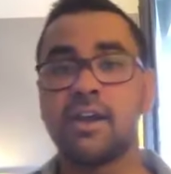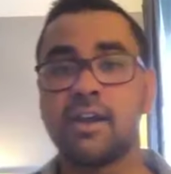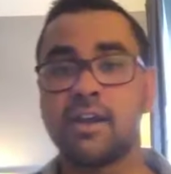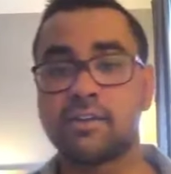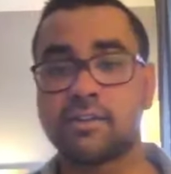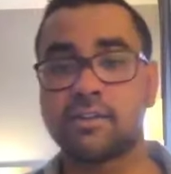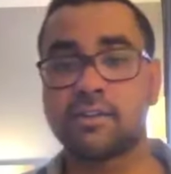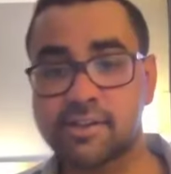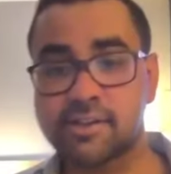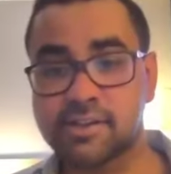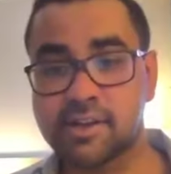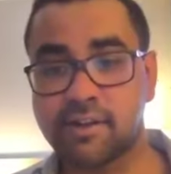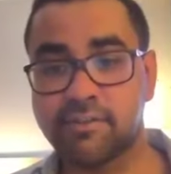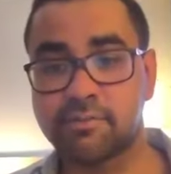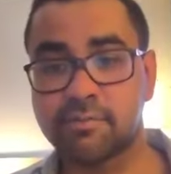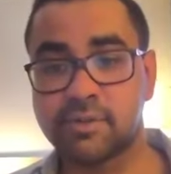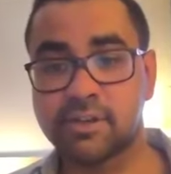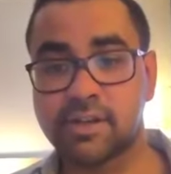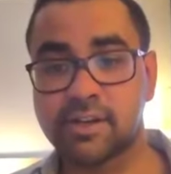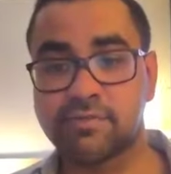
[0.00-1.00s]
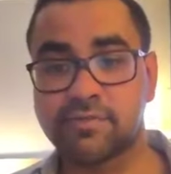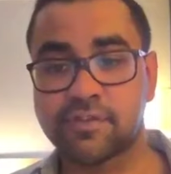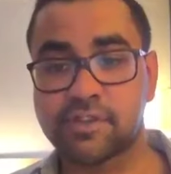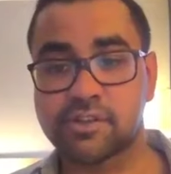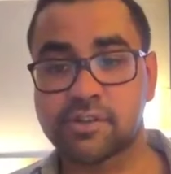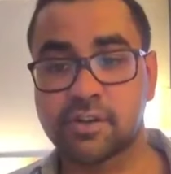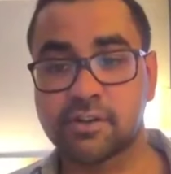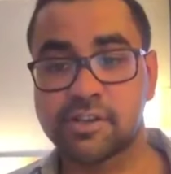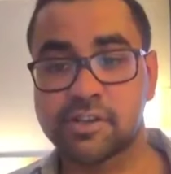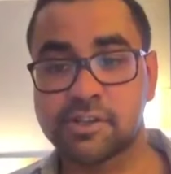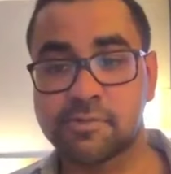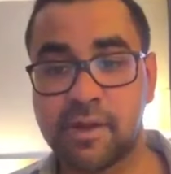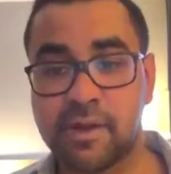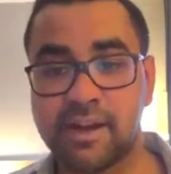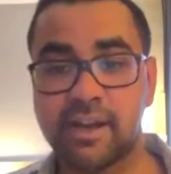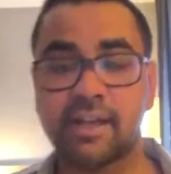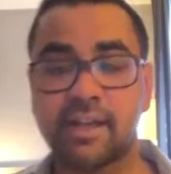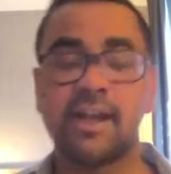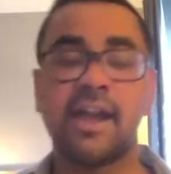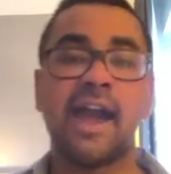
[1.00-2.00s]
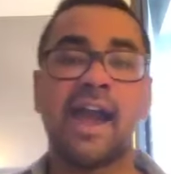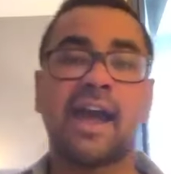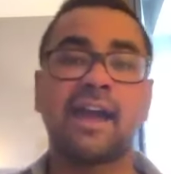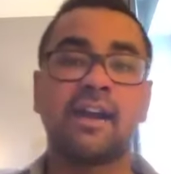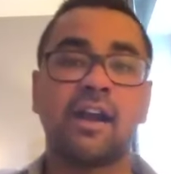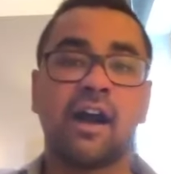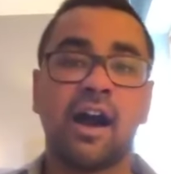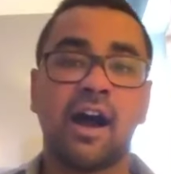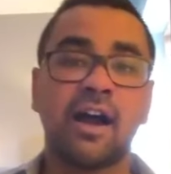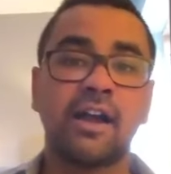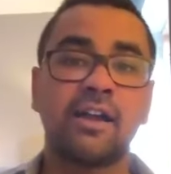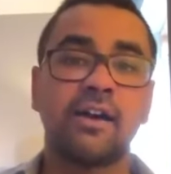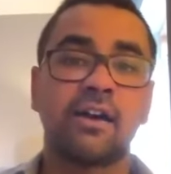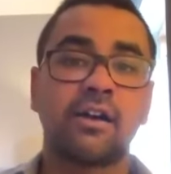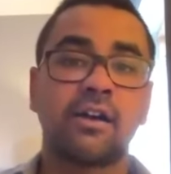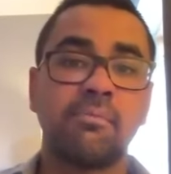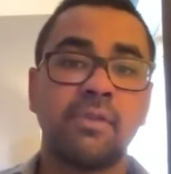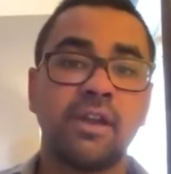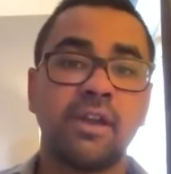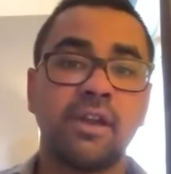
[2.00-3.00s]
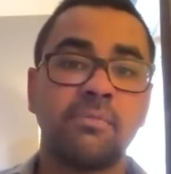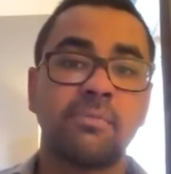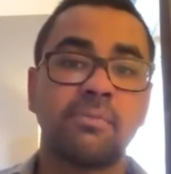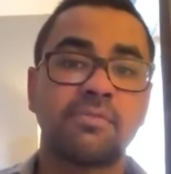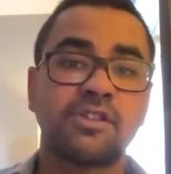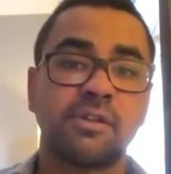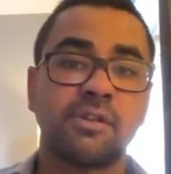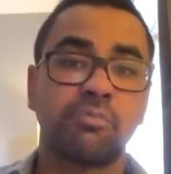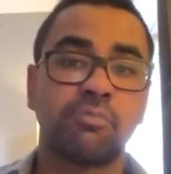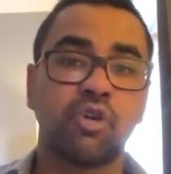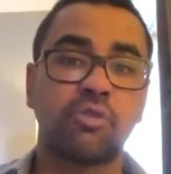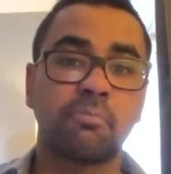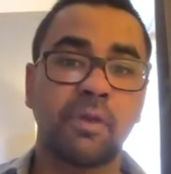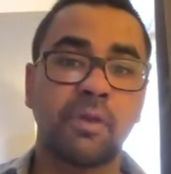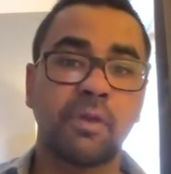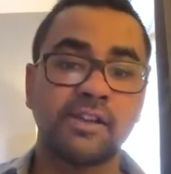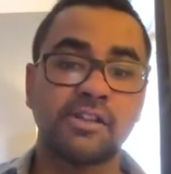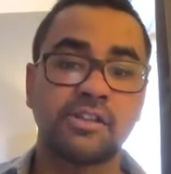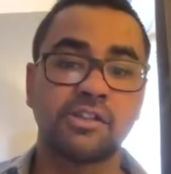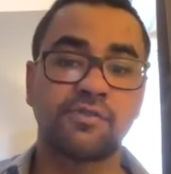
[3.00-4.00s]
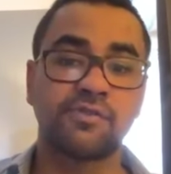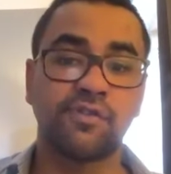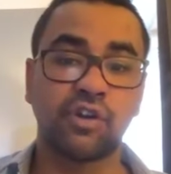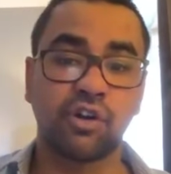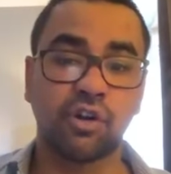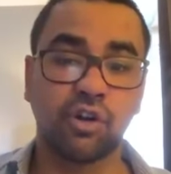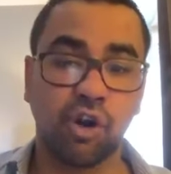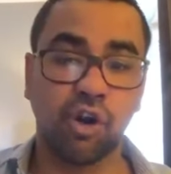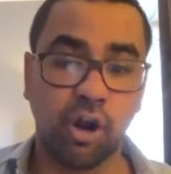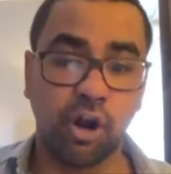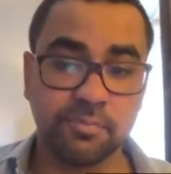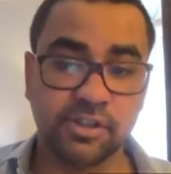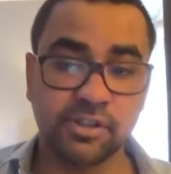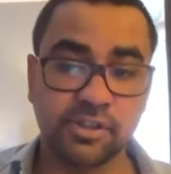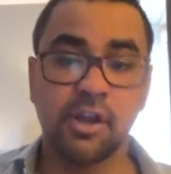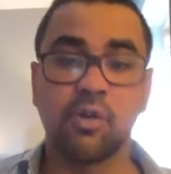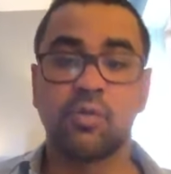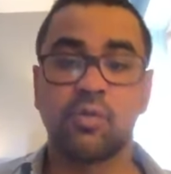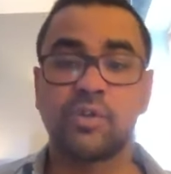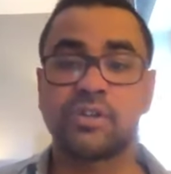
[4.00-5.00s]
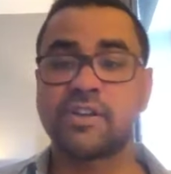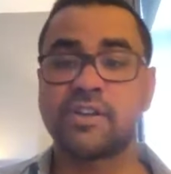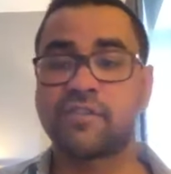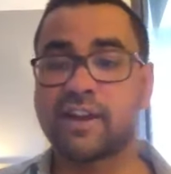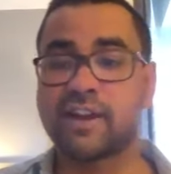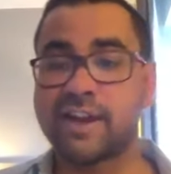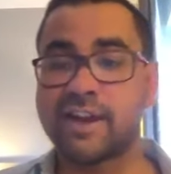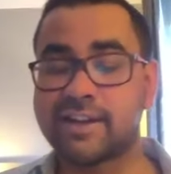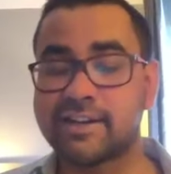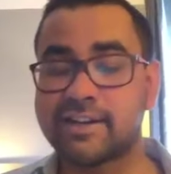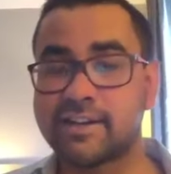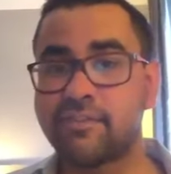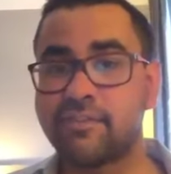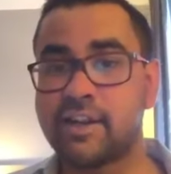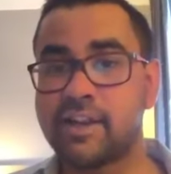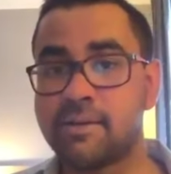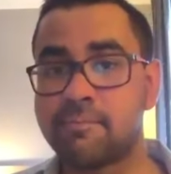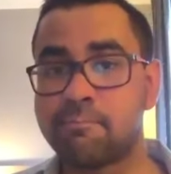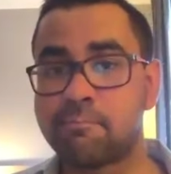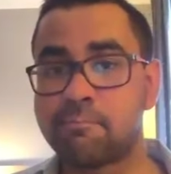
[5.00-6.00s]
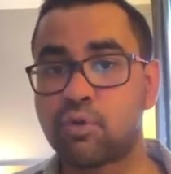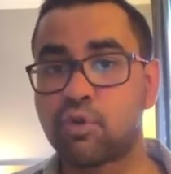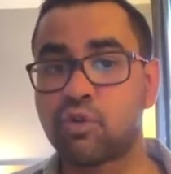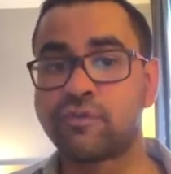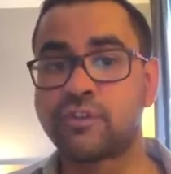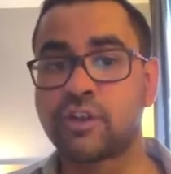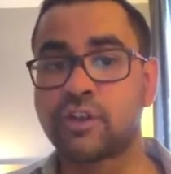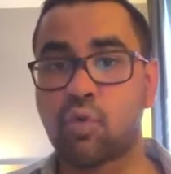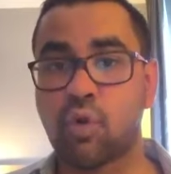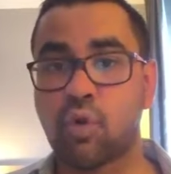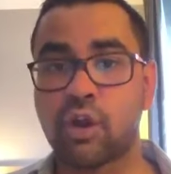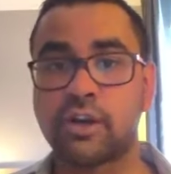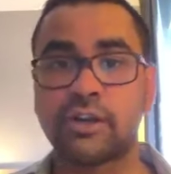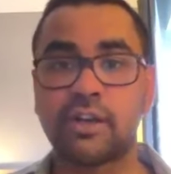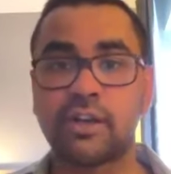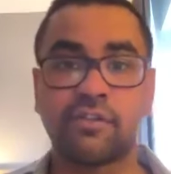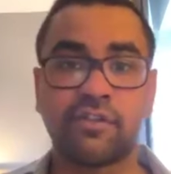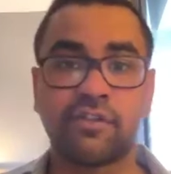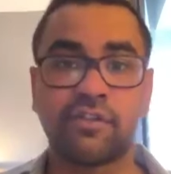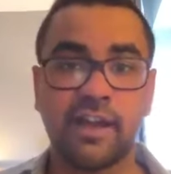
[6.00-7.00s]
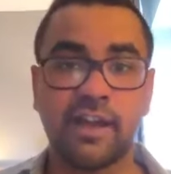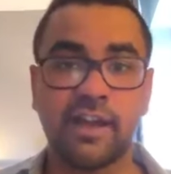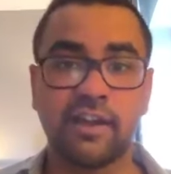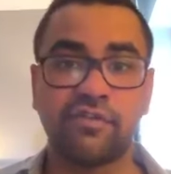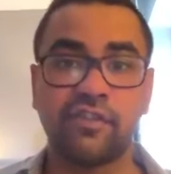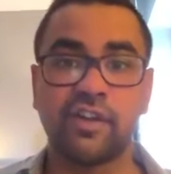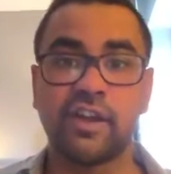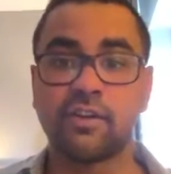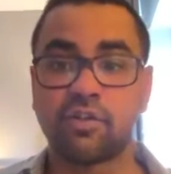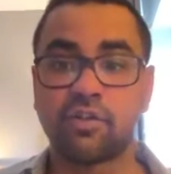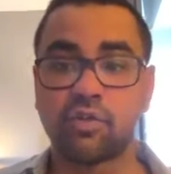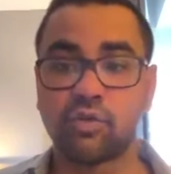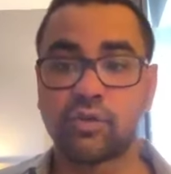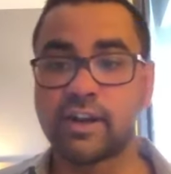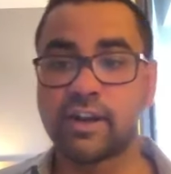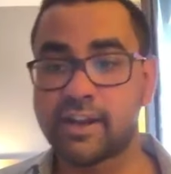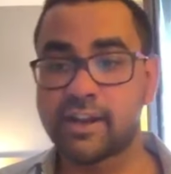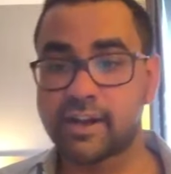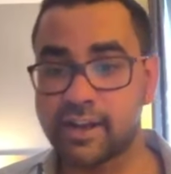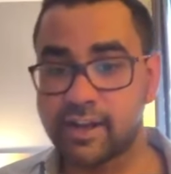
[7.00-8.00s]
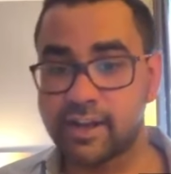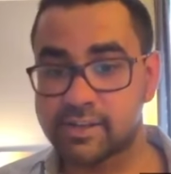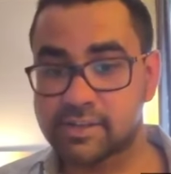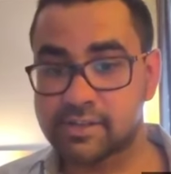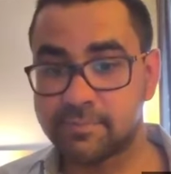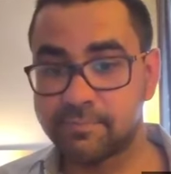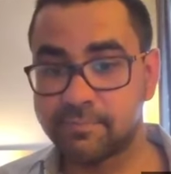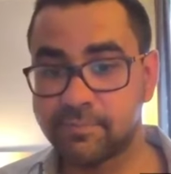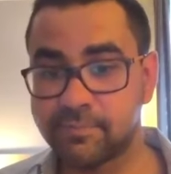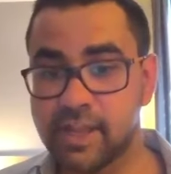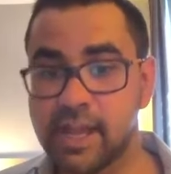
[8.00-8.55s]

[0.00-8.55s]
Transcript: increased government infrastructure spending, and higher minimum support prices for crops, which have collectively improved the quality of life in rural areas.